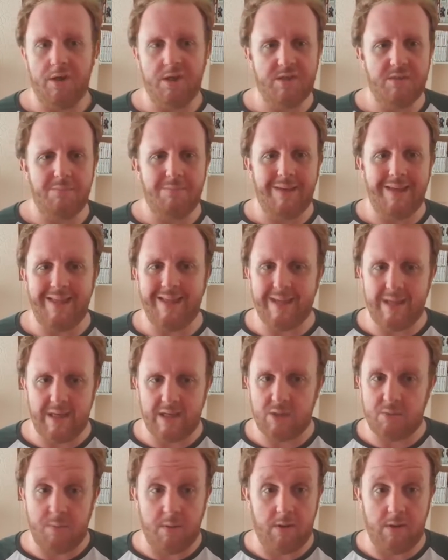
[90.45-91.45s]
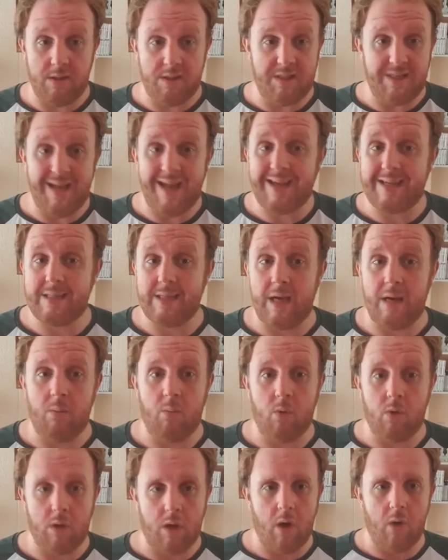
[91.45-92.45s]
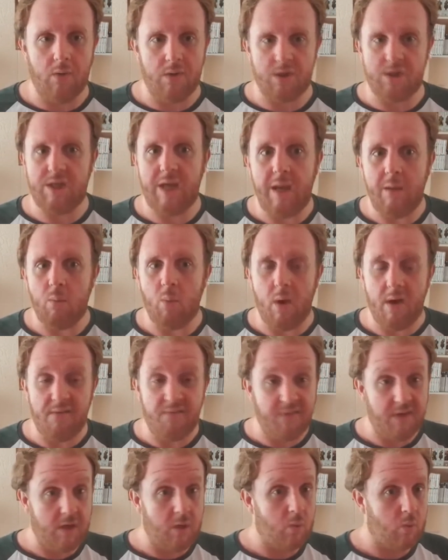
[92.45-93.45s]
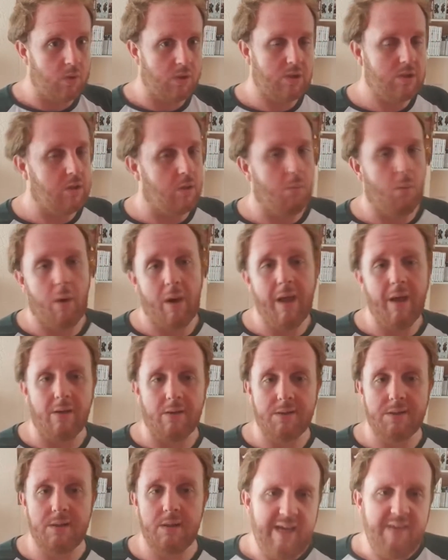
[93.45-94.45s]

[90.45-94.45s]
doesn't mean that experience next time will go the same way for you and someone else.